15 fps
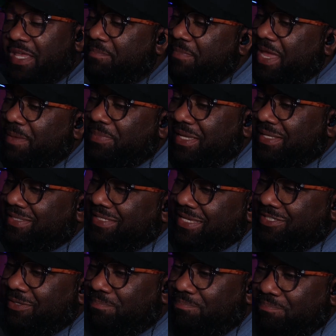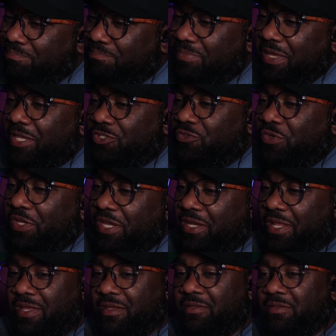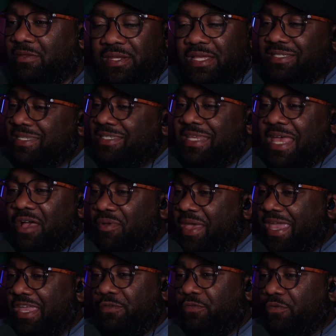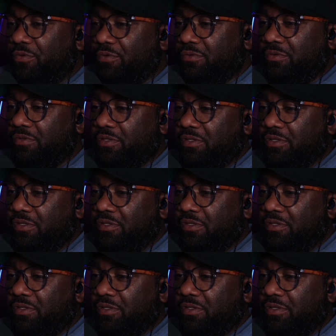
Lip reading: It might be a touch of bigotry in there. Doesn't sound hateful.